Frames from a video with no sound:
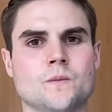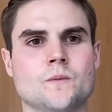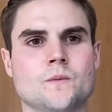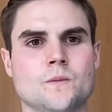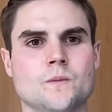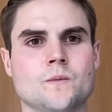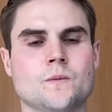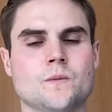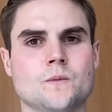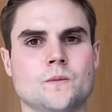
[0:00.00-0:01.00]

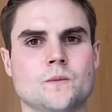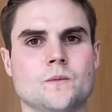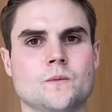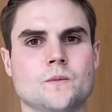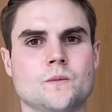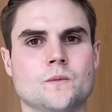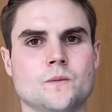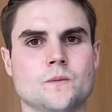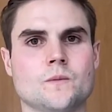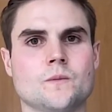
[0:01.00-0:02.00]

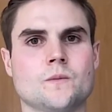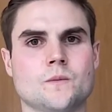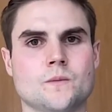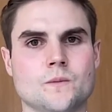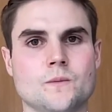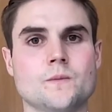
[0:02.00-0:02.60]
No words are spoken by the person on screen.